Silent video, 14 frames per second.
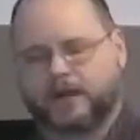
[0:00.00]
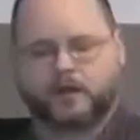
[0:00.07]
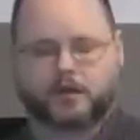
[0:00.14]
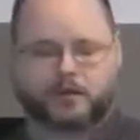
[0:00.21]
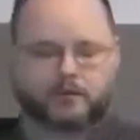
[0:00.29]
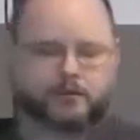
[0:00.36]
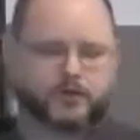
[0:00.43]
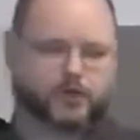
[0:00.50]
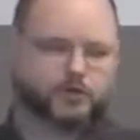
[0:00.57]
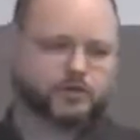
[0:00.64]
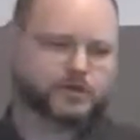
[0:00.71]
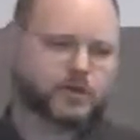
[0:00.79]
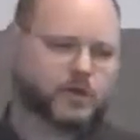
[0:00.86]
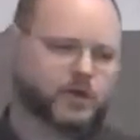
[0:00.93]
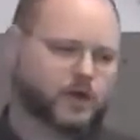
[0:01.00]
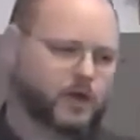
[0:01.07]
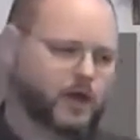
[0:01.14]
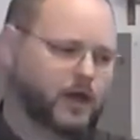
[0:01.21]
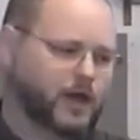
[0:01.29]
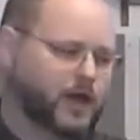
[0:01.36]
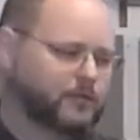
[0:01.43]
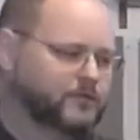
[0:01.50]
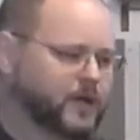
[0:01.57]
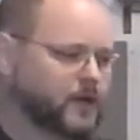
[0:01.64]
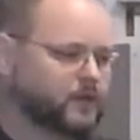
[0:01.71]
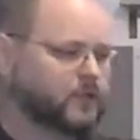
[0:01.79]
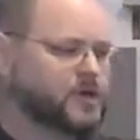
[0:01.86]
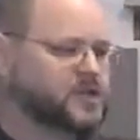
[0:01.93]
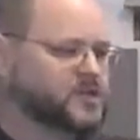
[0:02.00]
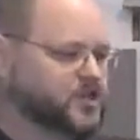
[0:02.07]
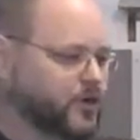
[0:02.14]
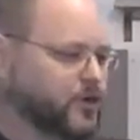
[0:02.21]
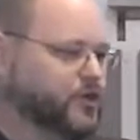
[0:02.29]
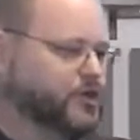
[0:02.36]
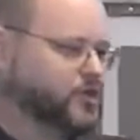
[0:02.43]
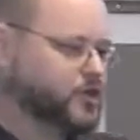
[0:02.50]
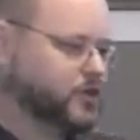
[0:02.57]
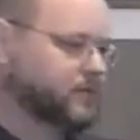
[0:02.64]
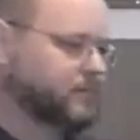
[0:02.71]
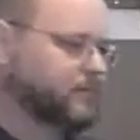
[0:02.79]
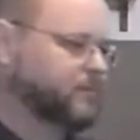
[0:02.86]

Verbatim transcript: interviews, I, have done research